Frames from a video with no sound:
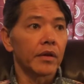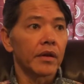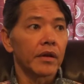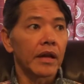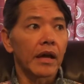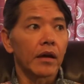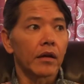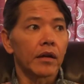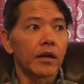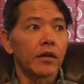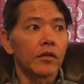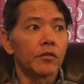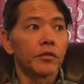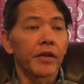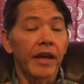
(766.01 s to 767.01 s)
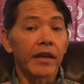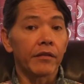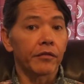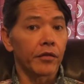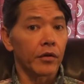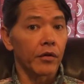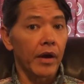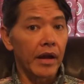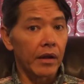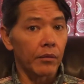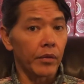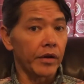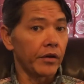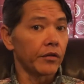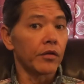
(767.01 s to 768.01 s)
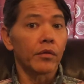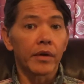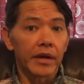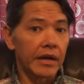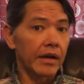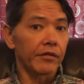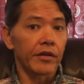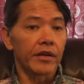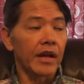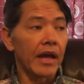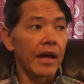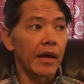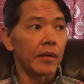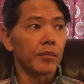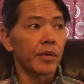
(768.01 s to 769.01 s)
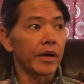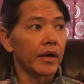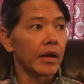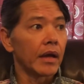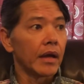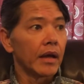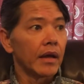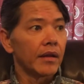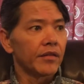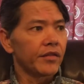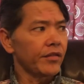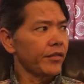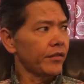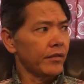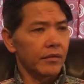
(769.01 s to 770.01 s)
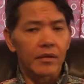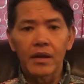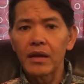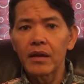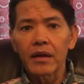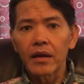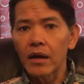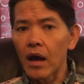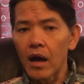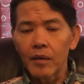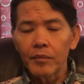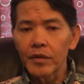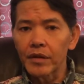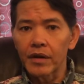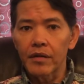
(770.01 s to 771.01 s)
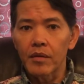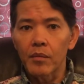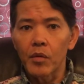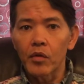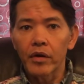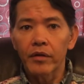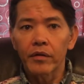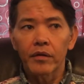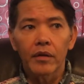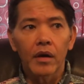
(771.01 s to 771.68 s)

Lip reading: Now, you take it for granted when you're doing it every day, but just eating an omelet in the morning